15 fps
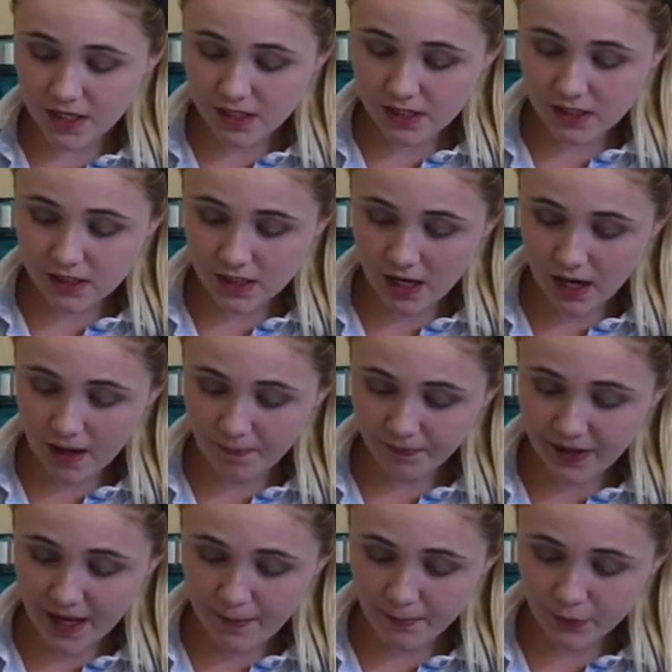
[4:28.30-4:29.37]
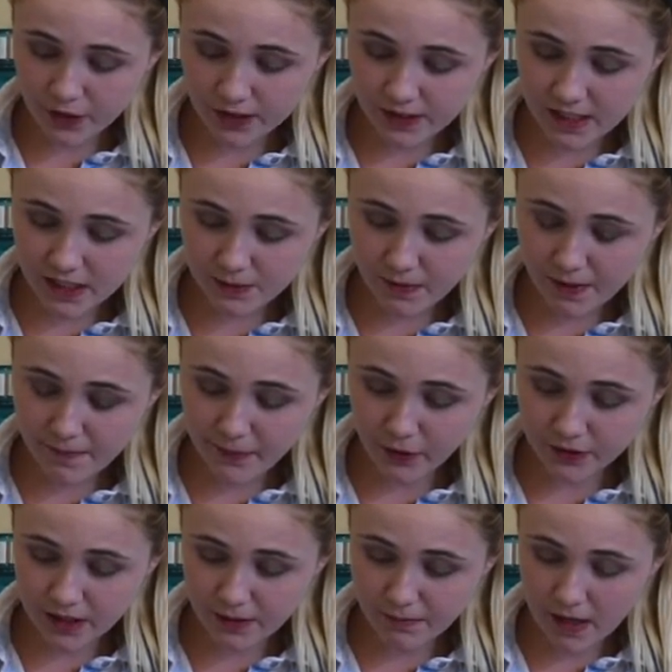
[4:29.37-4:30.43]
this M Princess by
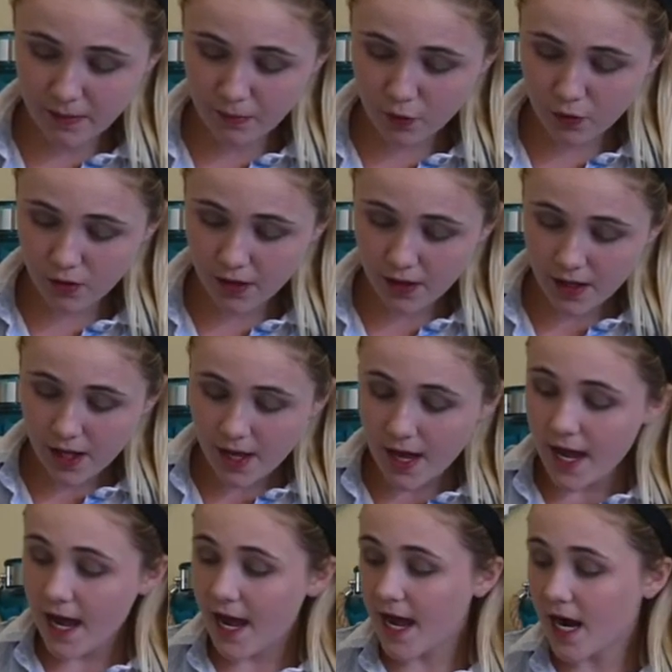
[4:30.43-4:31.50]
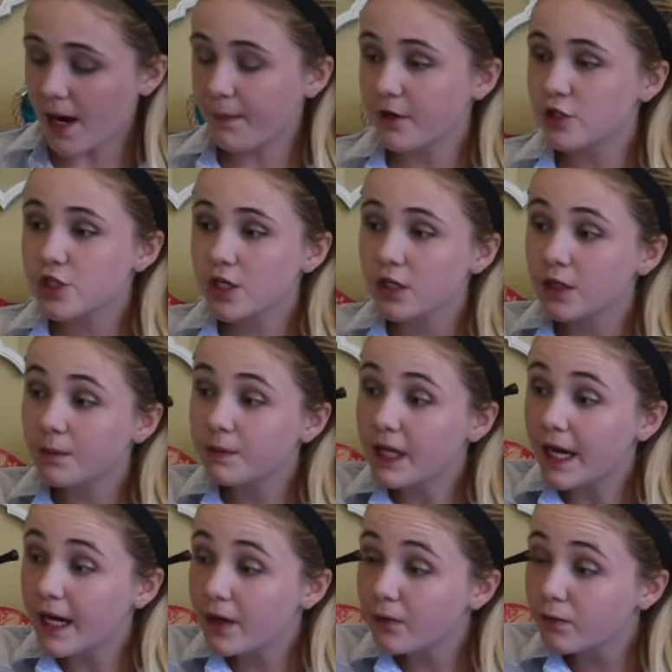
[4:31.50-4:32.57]
Melting Maple, and I'm just going to
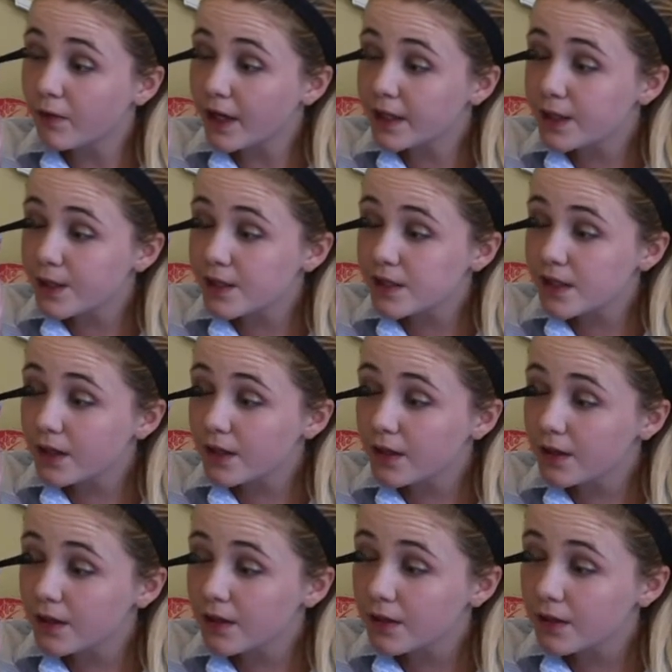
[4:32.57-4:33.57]
apply it right to the center.